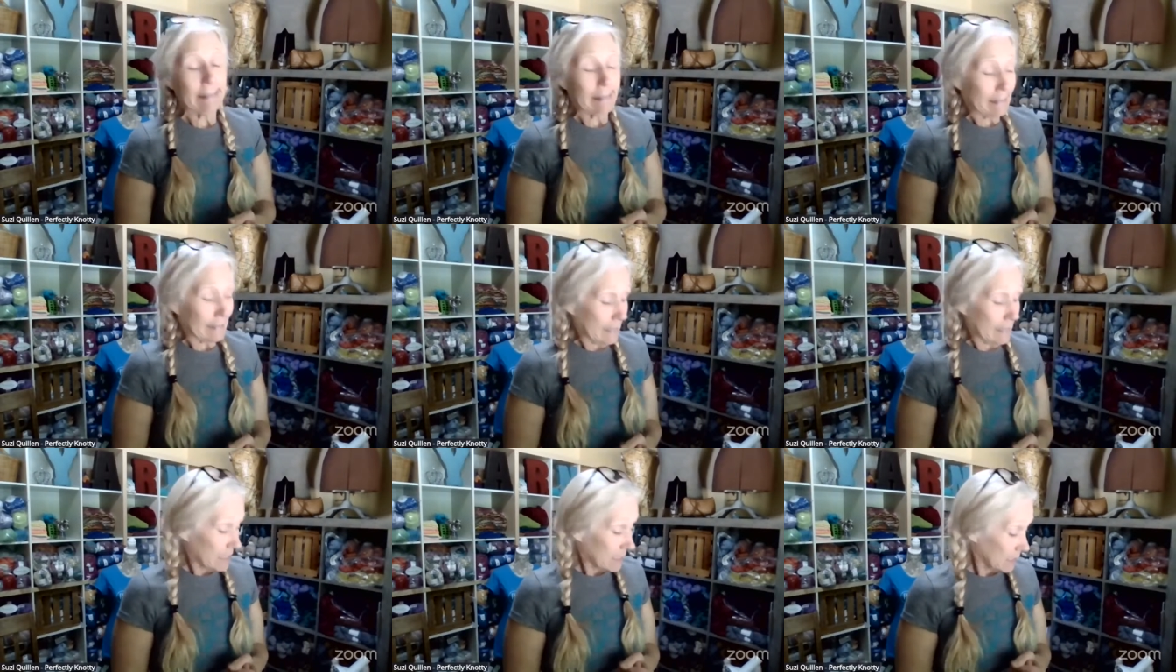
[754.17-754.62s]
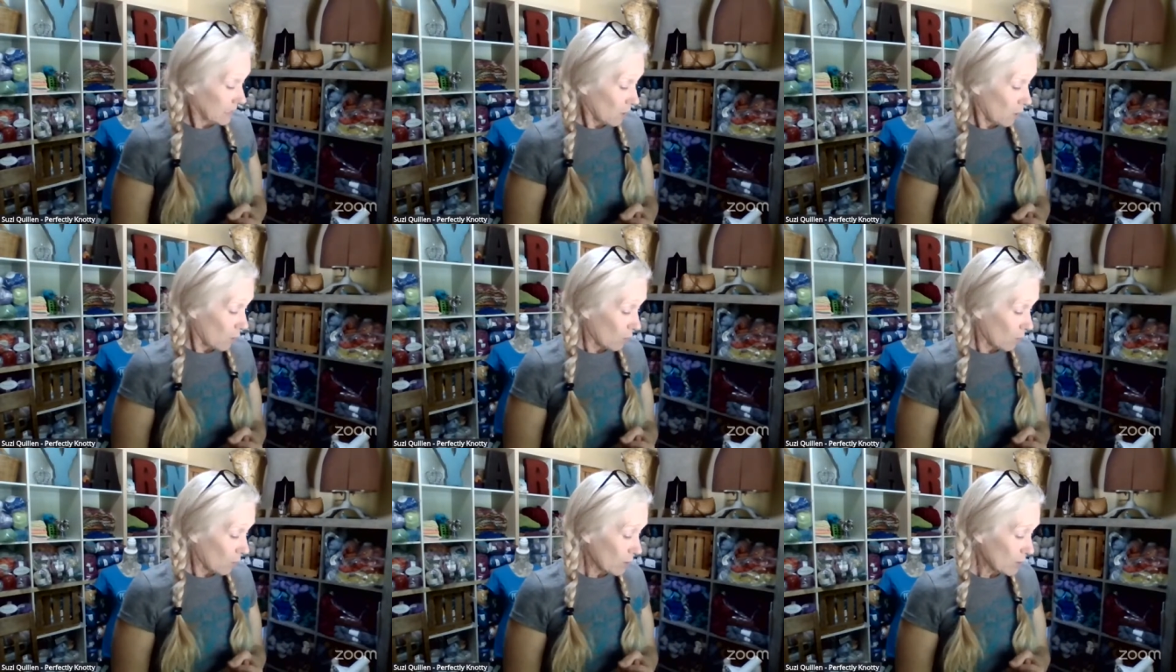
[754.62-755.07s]

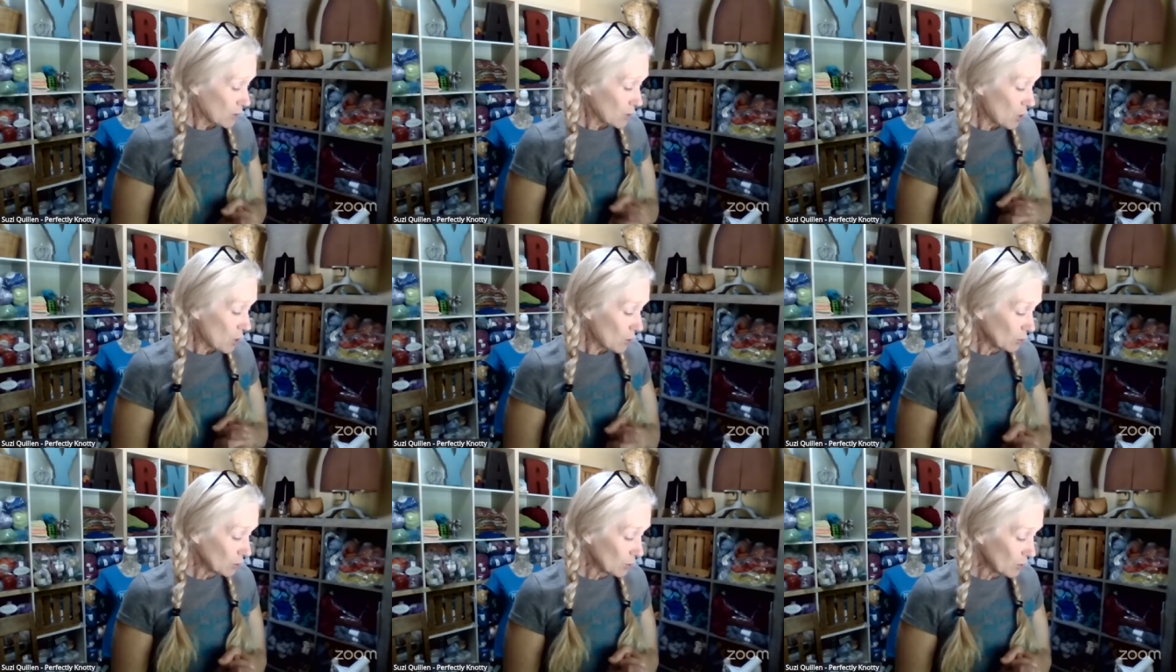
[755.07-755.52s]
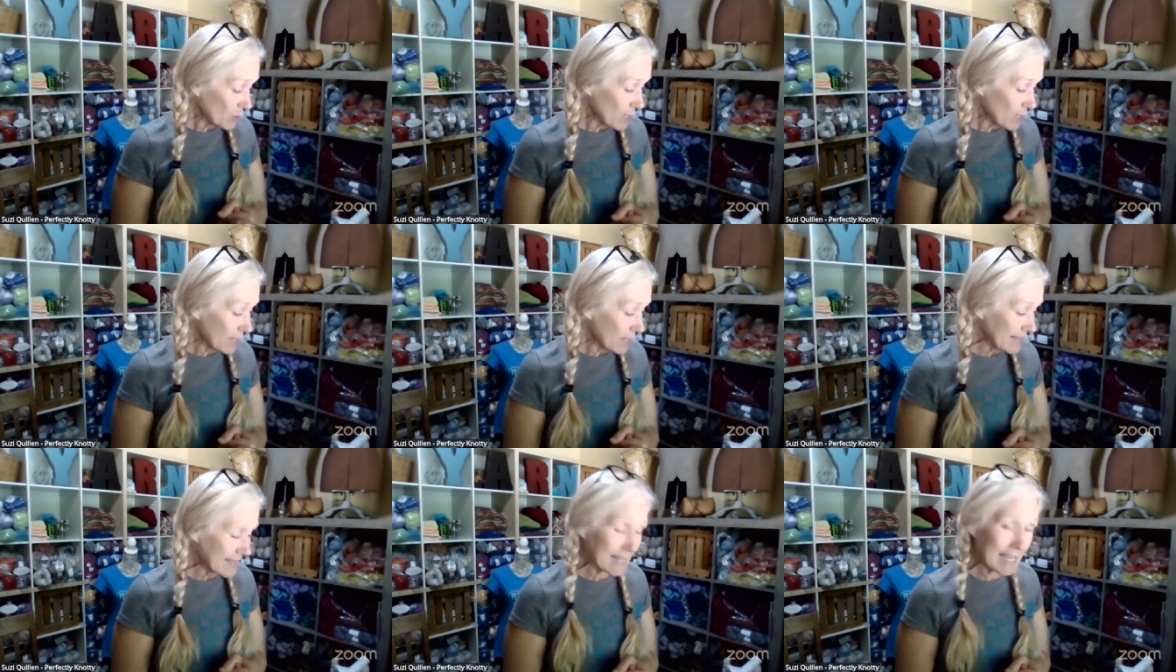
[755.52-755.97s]
So those are the
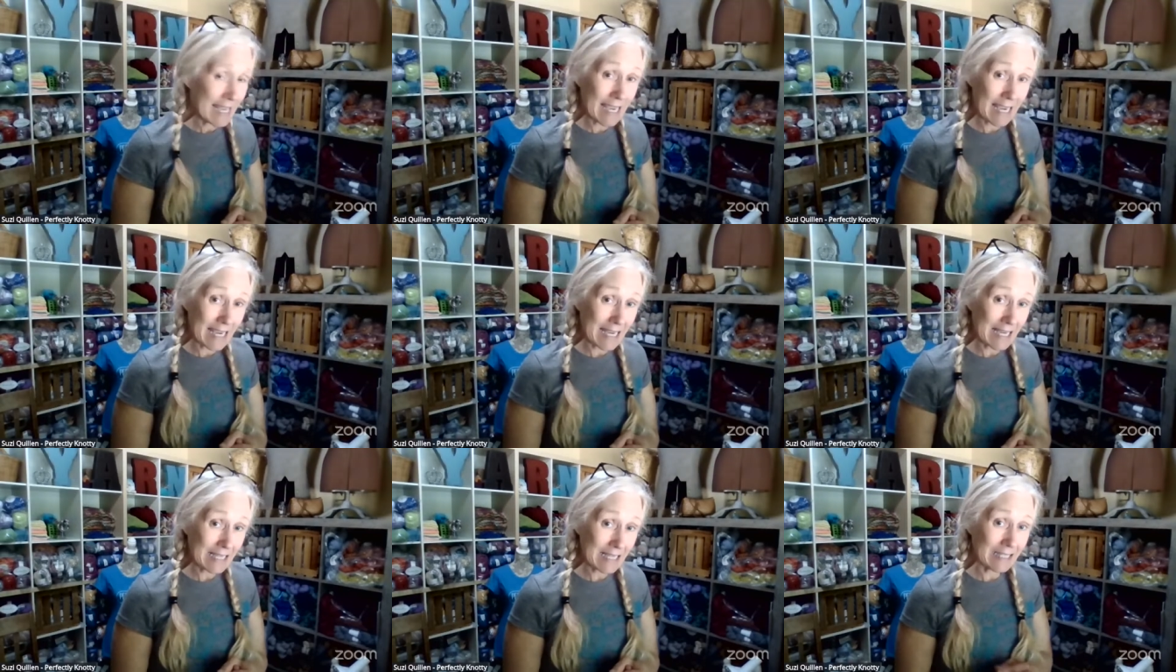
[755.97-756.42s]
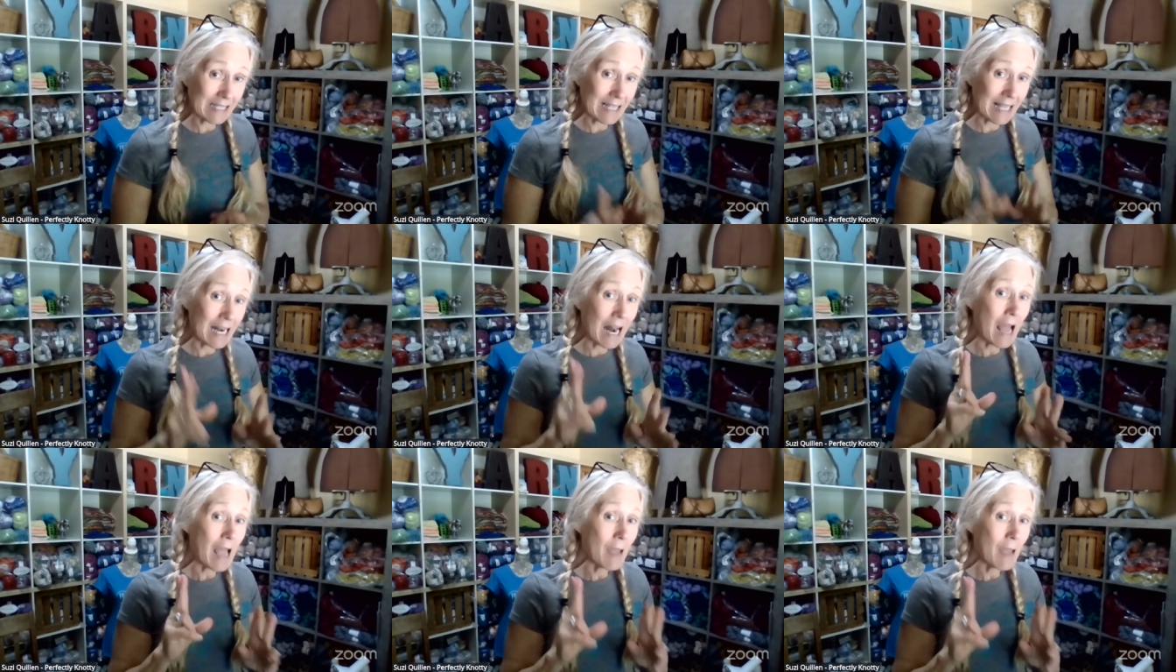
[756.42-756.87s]
things
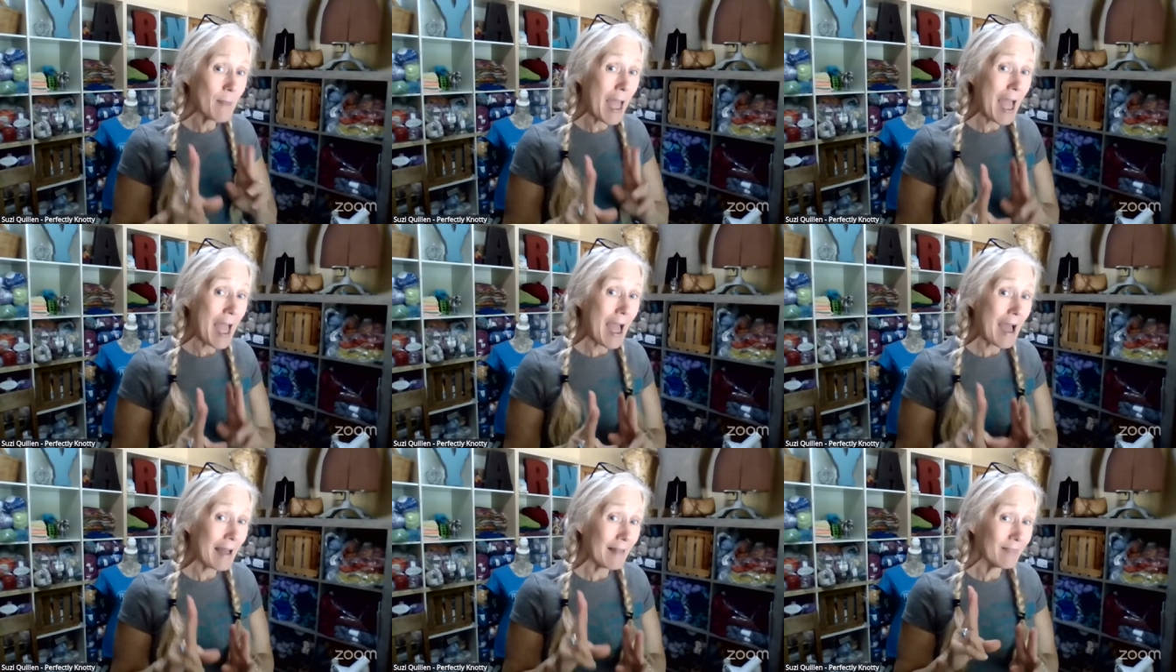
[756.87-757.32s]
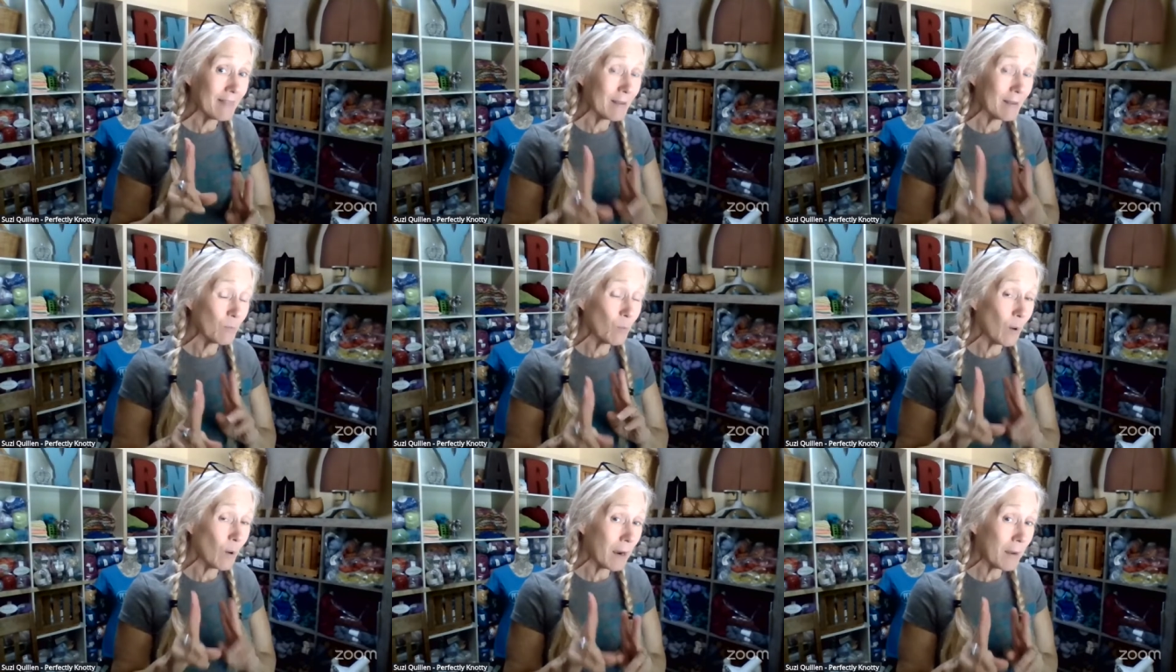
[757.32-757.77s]
that
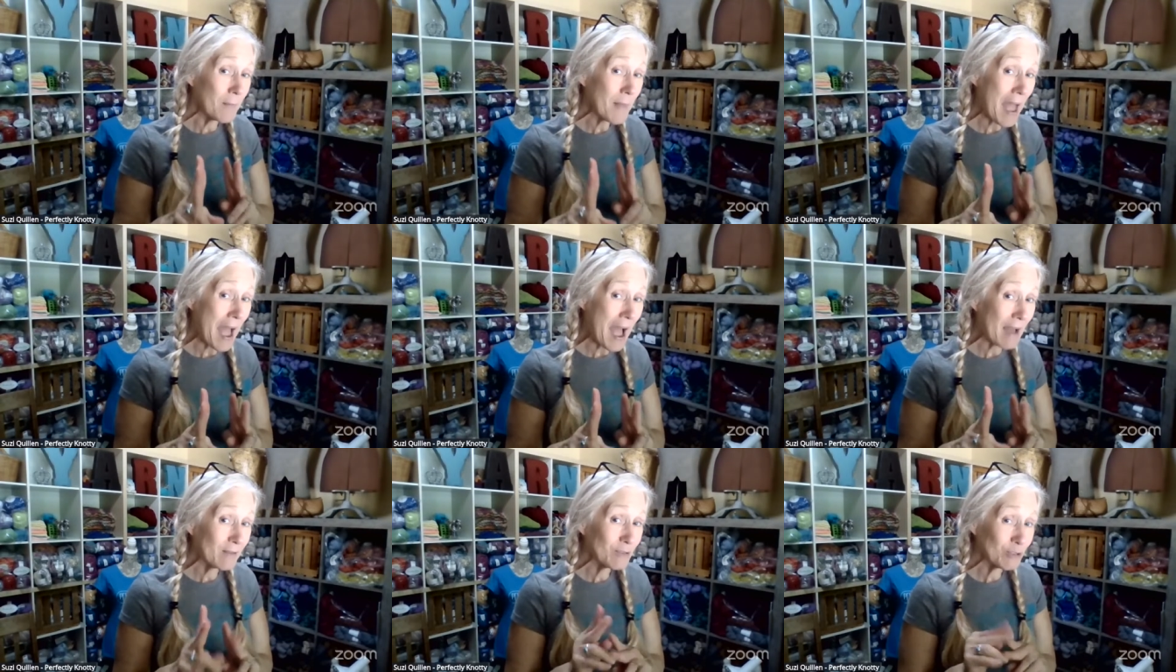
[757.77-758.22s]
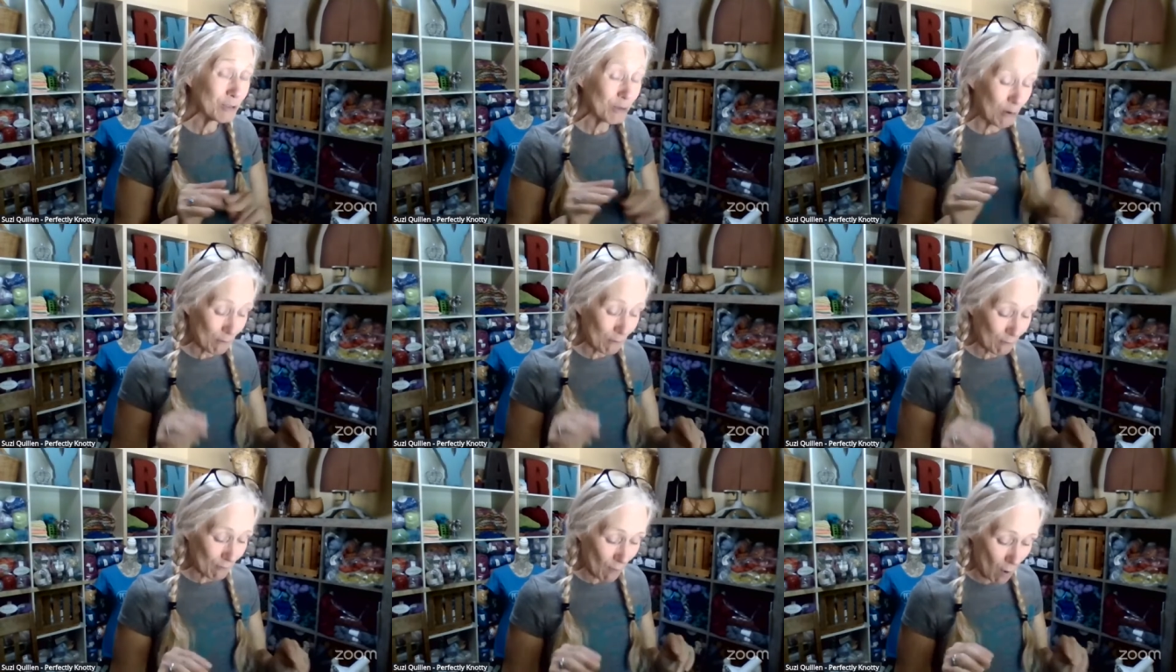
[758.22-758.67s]
where I'm at
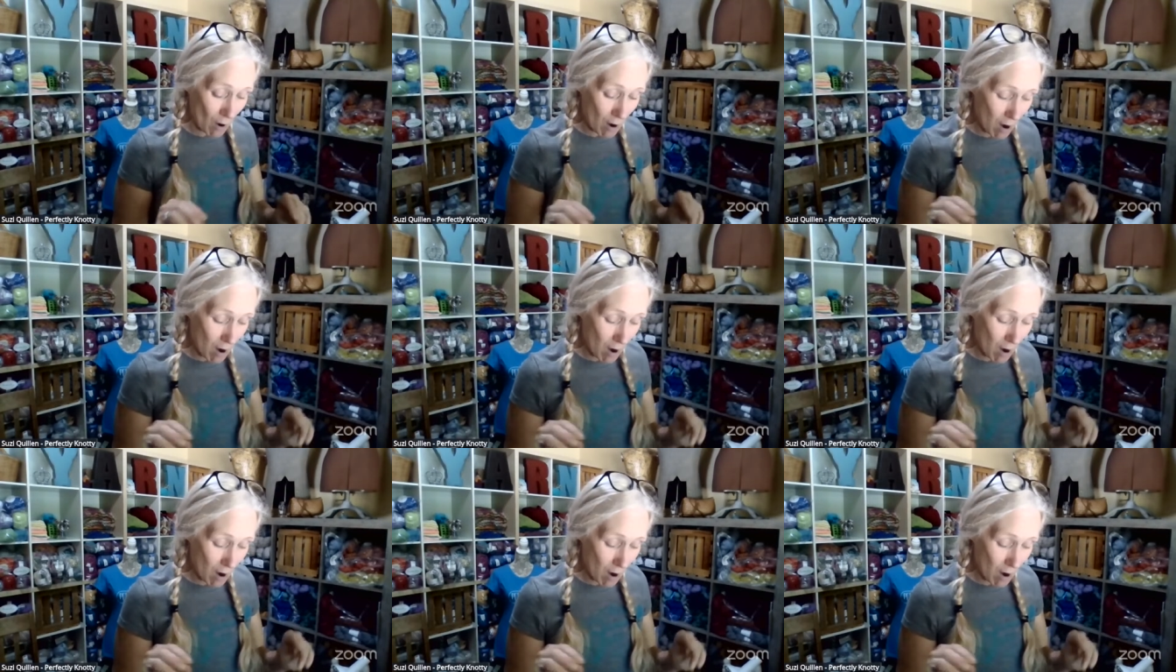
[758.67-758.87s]
so far